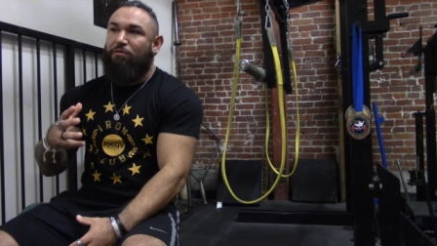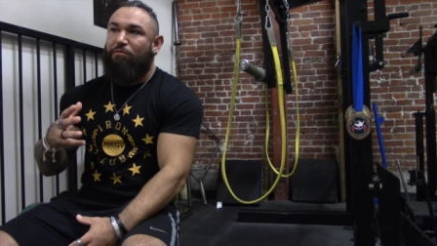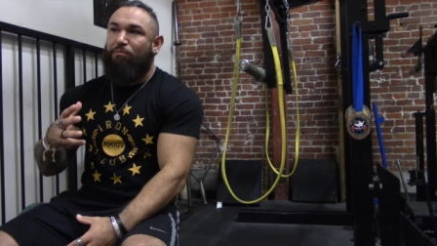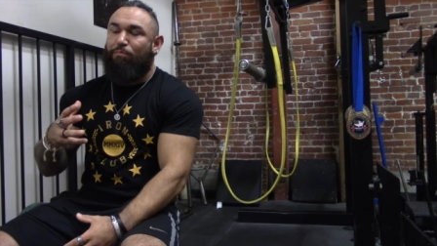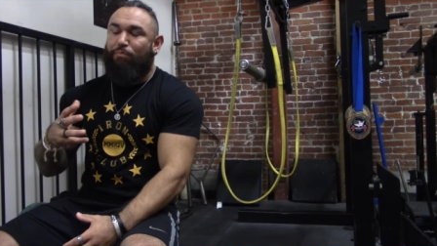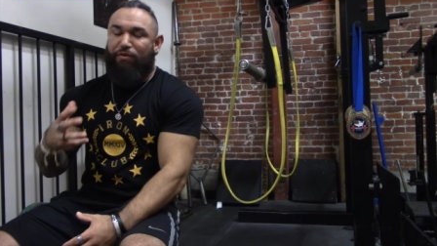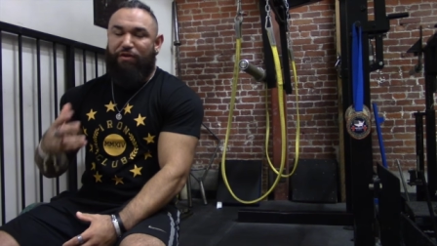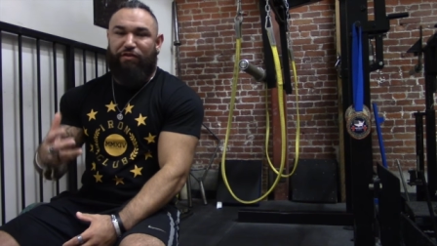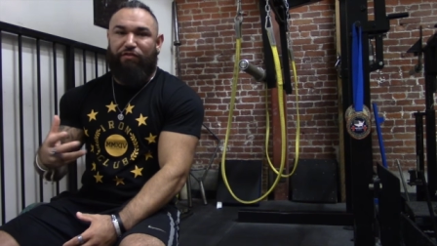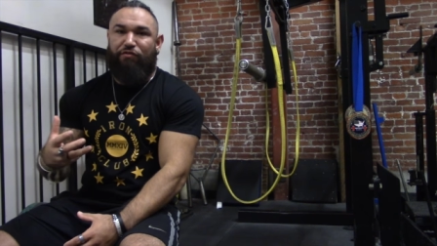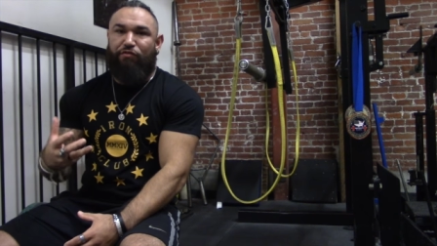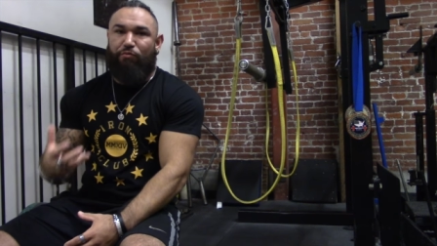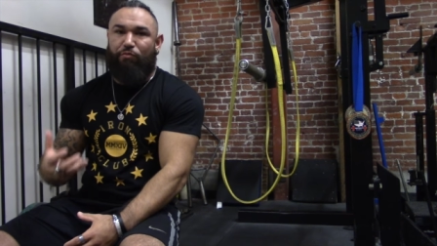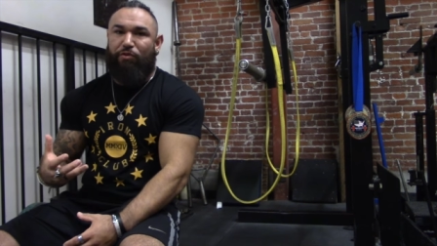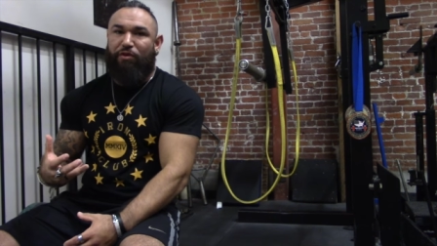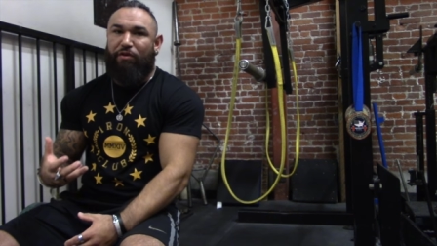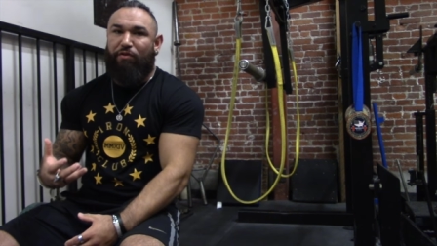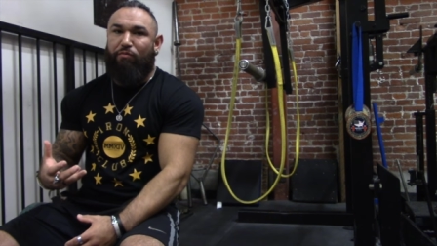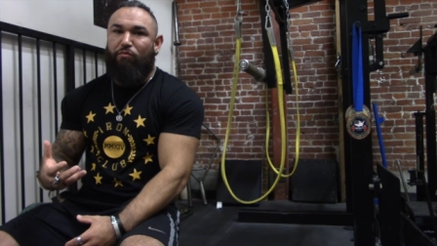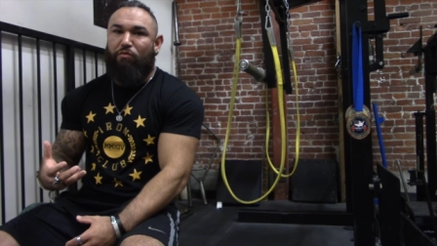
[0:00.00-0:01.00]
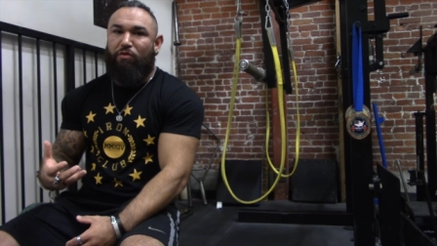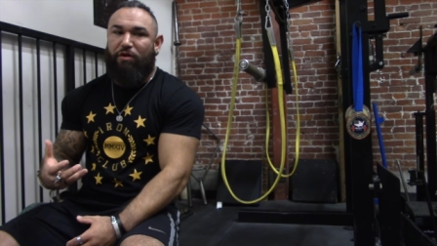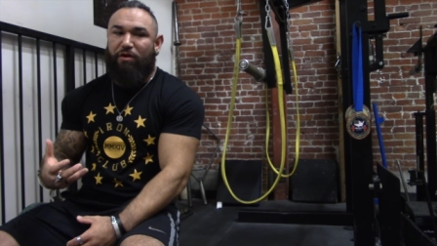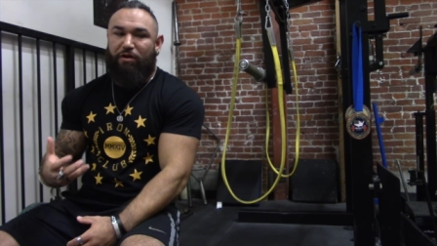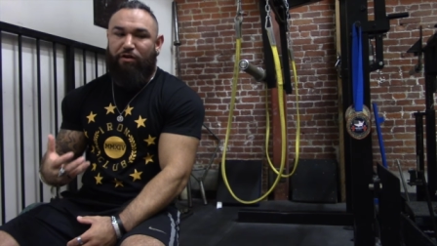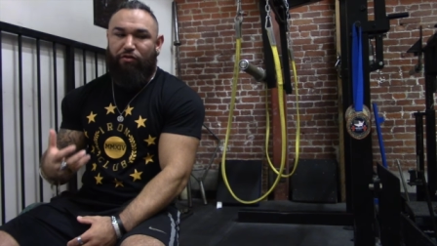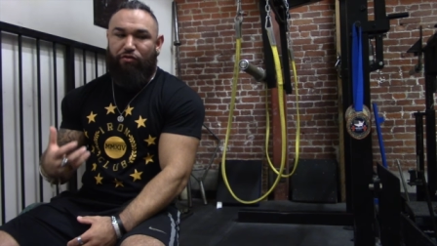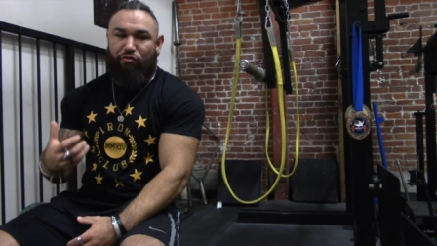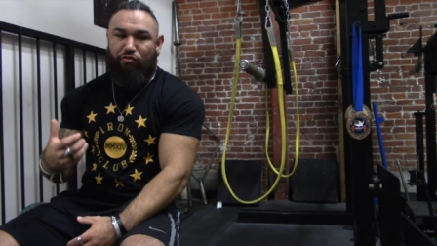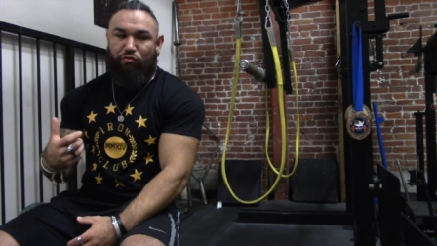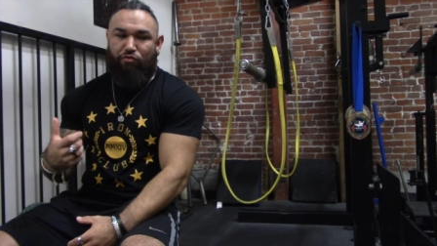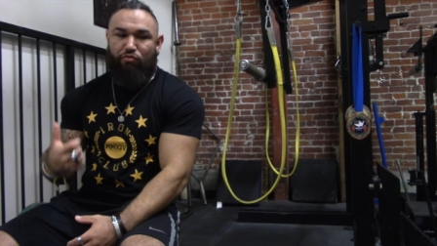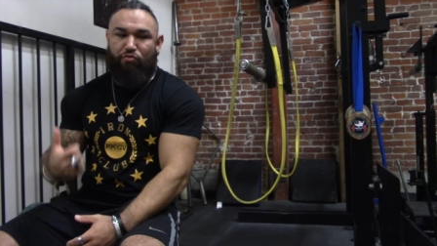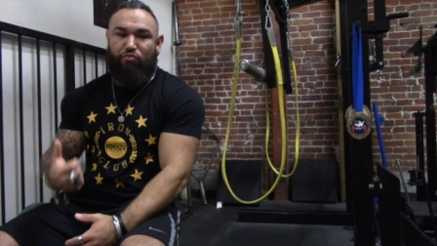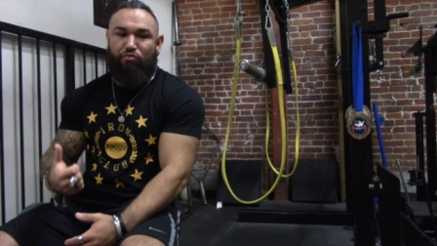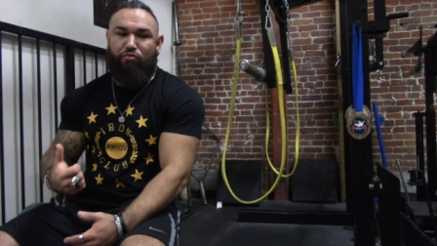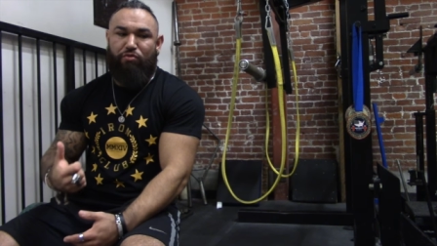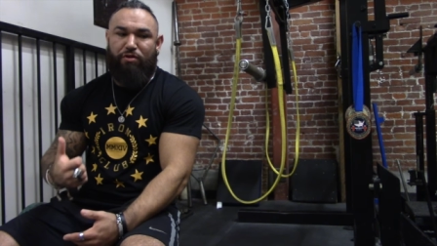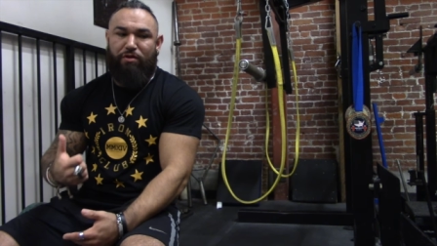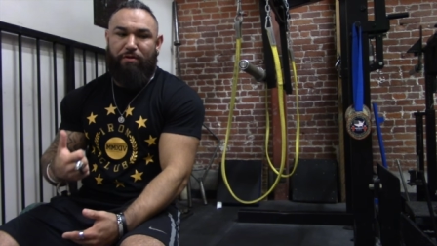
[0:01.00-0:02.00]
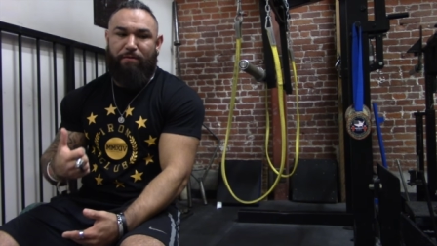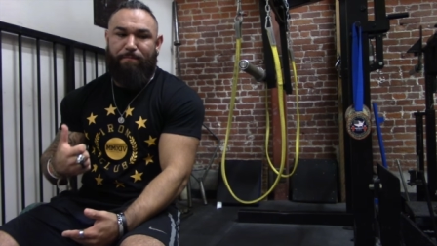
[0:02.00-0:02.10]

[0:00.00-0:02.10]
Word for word: brings you in where you